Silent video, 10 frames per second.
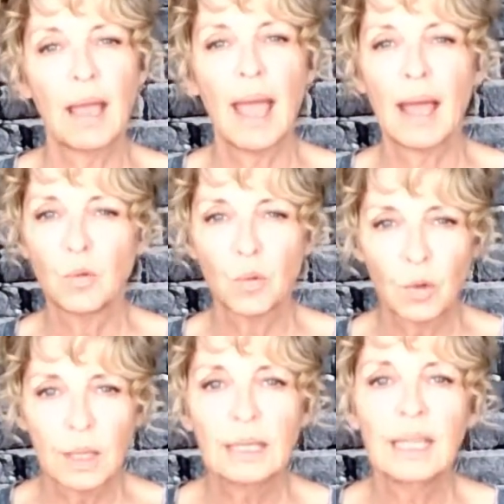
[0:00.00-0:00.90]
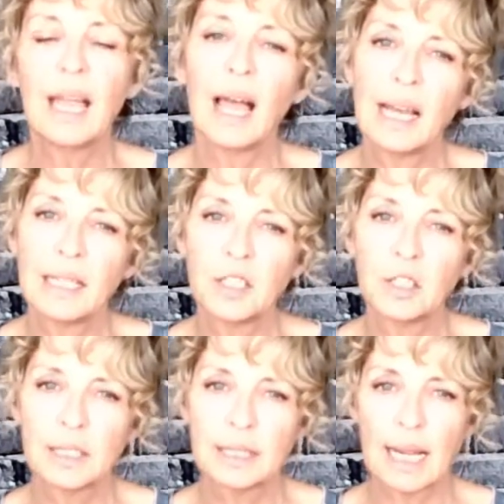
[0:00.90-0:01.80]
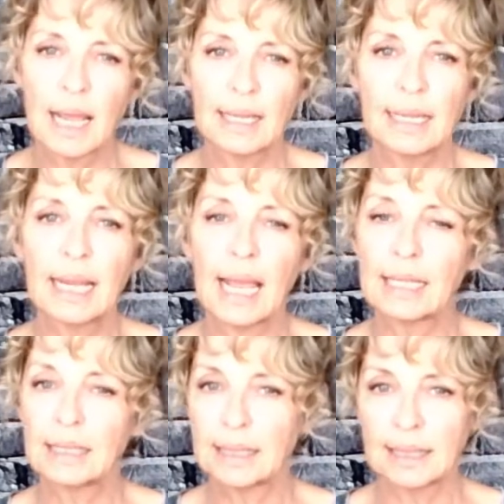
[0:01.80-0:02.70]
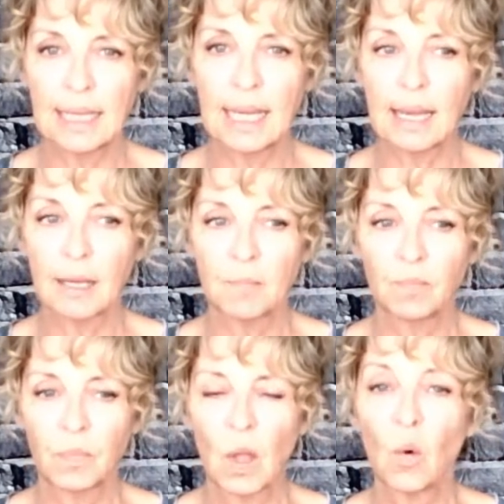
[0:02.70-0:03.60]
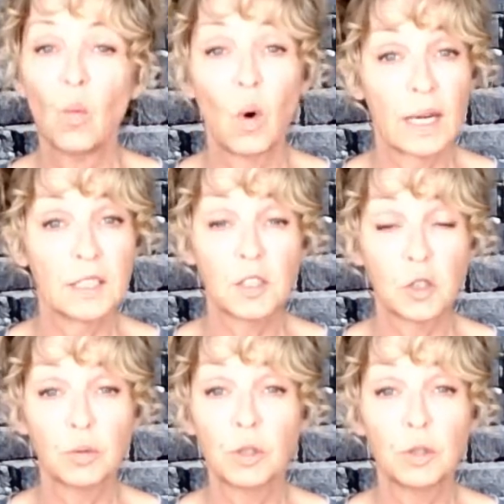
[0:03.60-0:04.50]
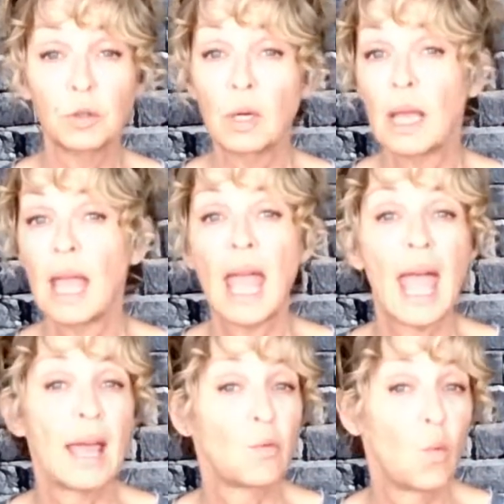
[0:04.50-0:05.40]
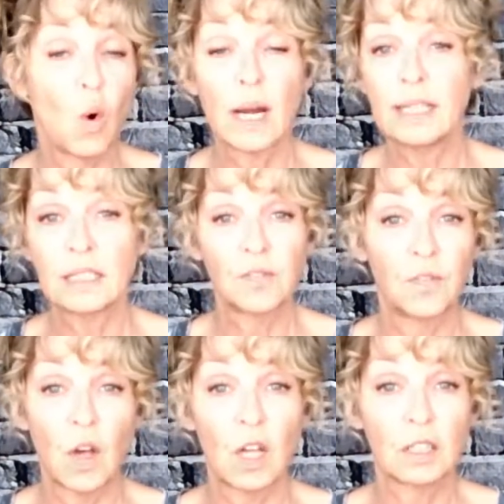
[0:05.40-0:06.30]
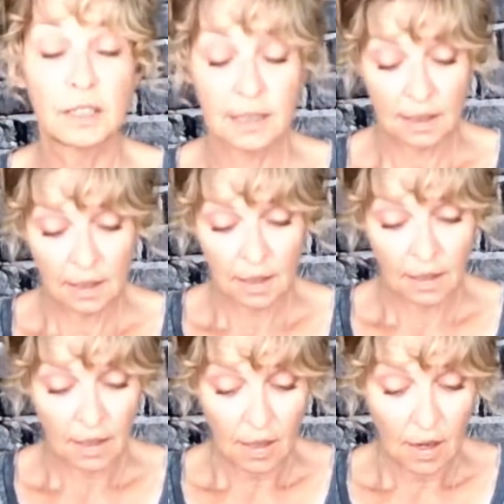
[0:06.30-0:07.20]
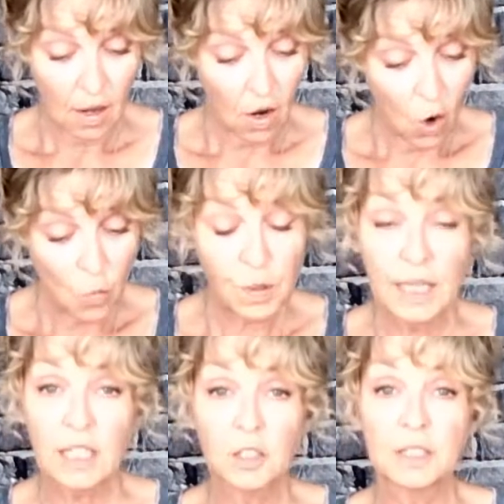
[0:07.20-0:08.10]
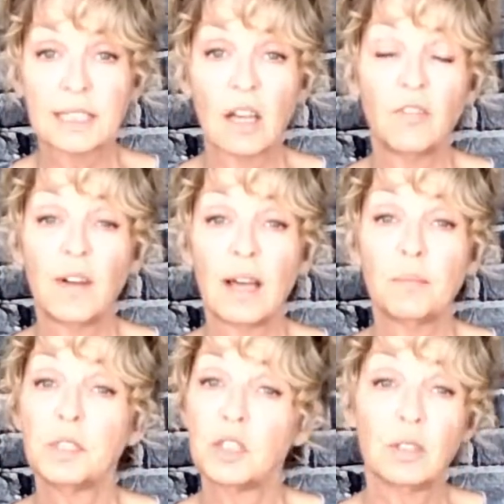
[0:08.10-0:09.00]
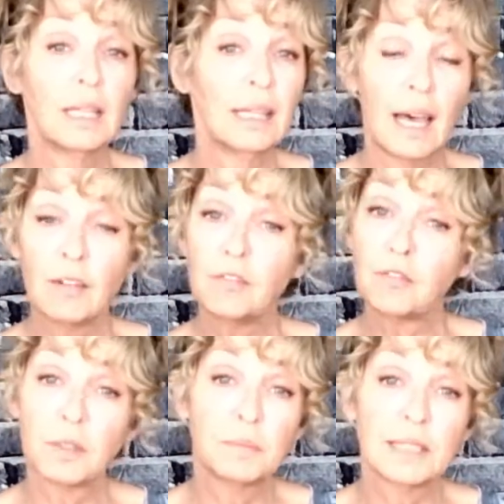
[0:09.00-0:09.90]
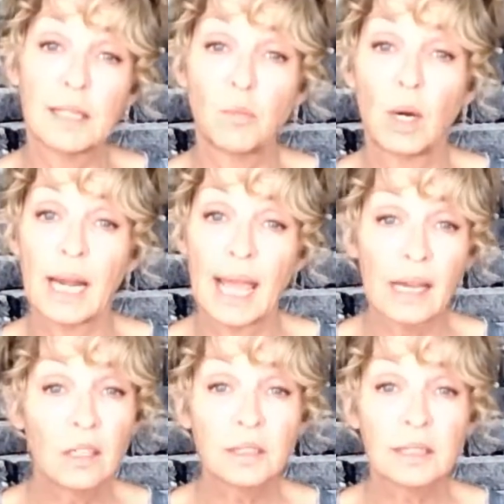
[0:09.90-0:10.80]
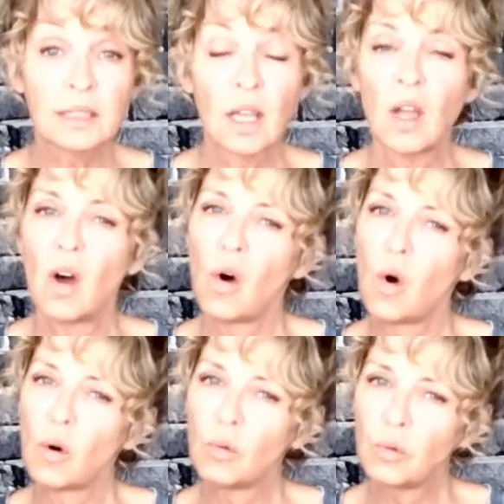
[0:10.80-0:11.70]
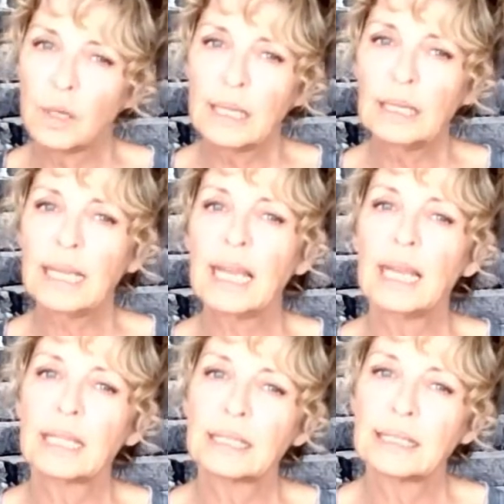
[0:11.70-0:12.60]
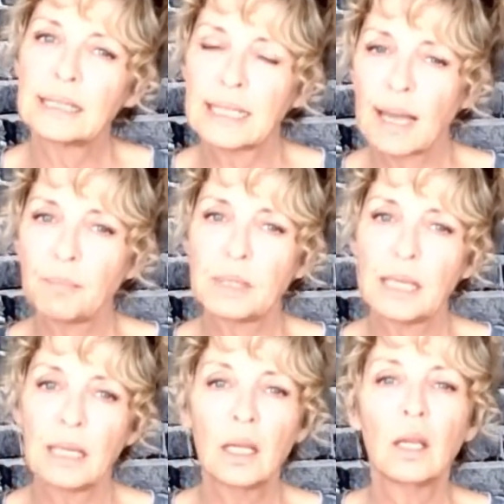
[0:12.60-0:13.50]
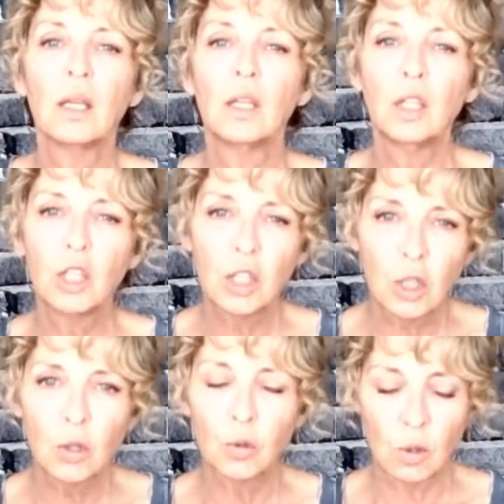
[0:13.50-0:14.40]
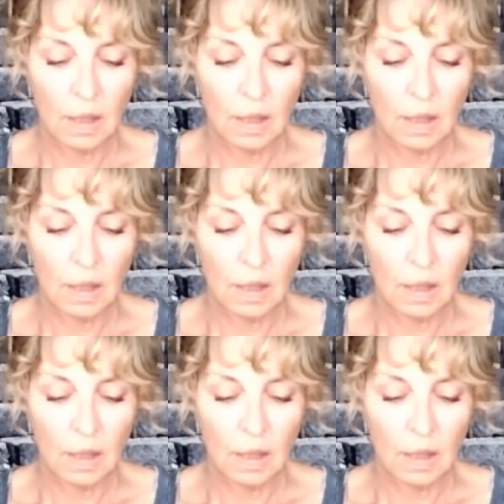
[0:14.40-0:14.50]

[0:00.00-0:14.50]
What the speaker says: and really understanding and seeing what is true and what is false. Opening yourself up to the love from someone else, or really accepting you